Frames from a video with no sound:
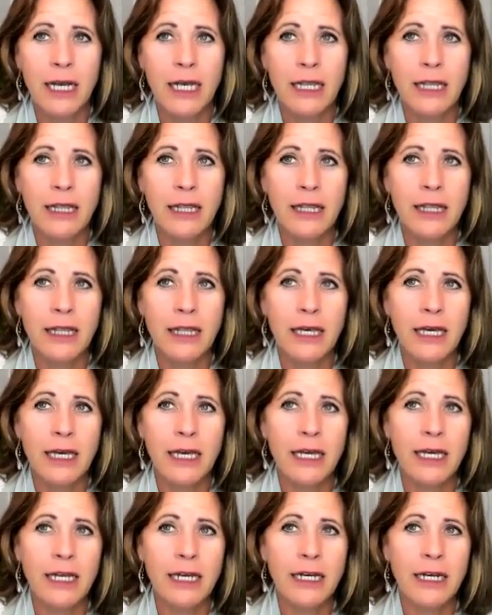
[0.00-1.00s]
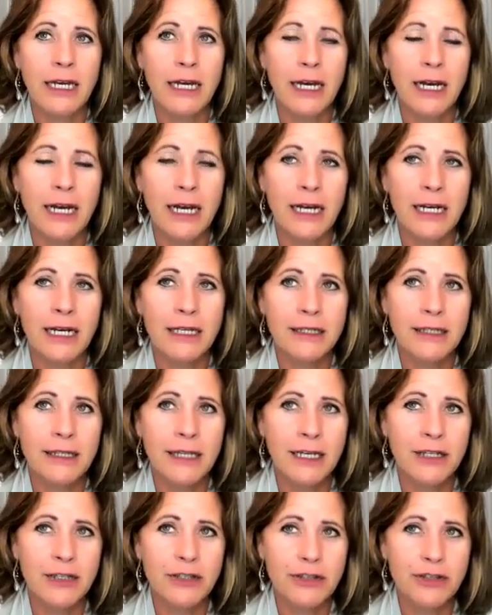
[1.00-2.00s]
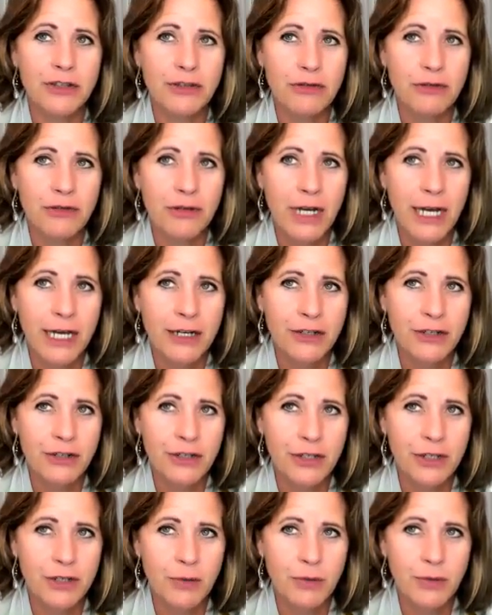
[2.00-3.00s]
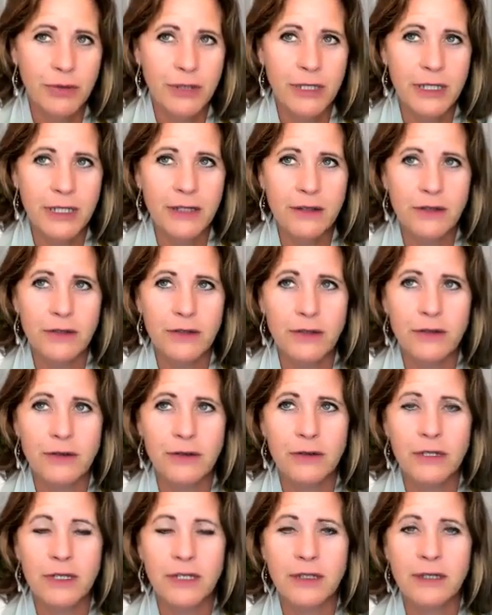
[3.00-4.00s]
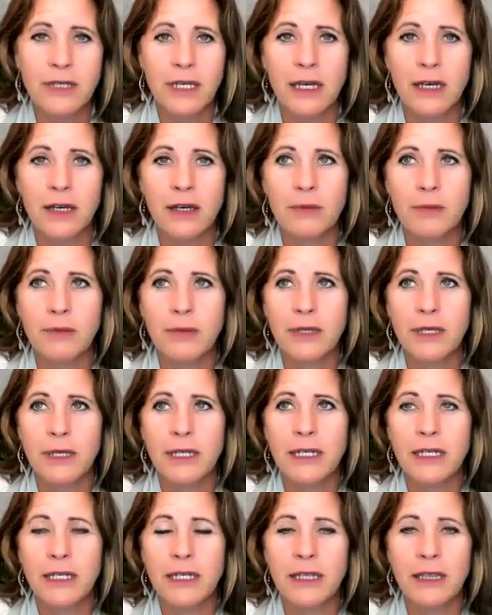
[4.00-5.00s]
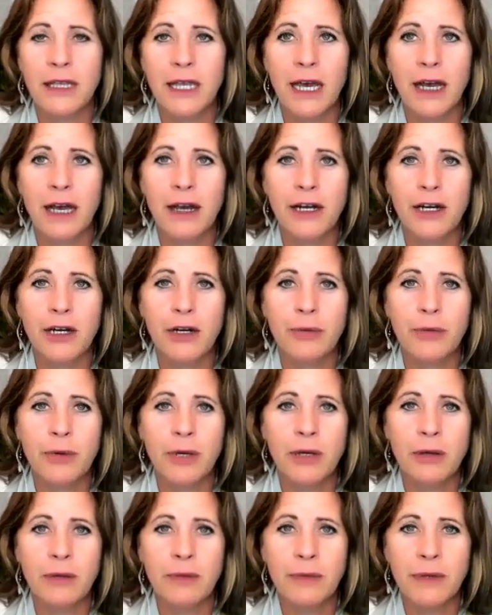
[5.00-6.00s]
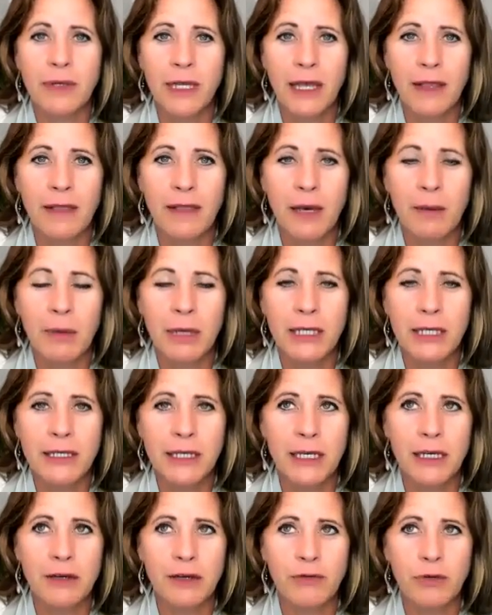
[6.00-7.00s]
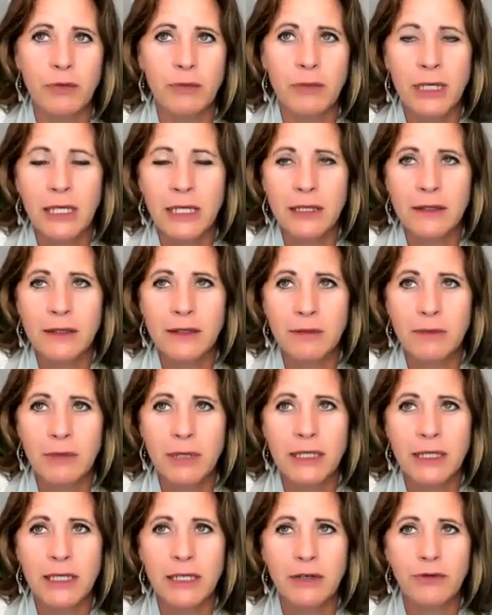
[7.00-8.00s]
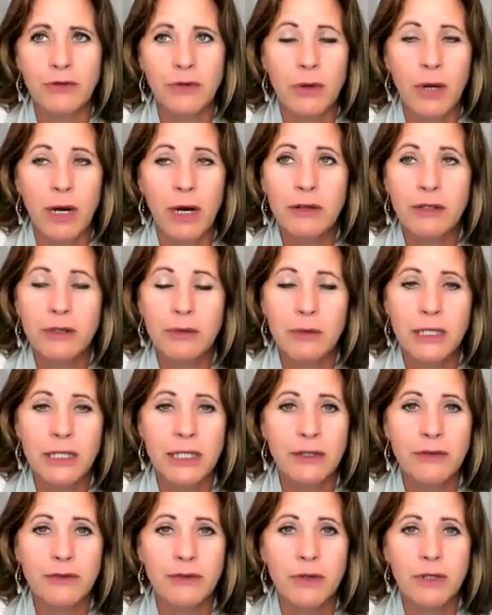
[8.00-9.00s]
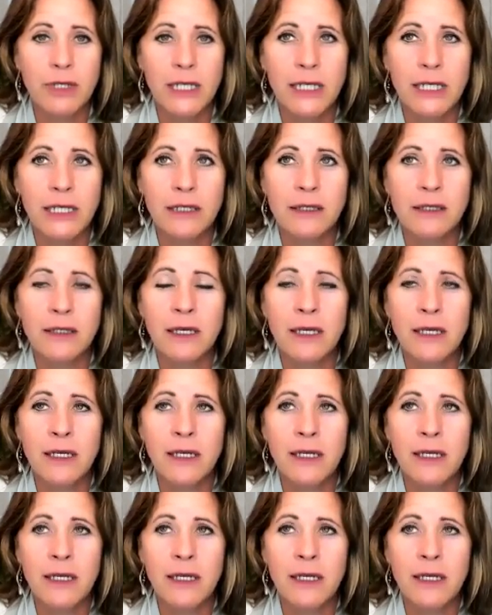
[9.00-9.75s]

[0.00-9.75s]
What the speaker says: And then as that strategy completes, those grids get completed in that higher realm. Again, that might take a few minutes, it might take a few hours, it might take a few days,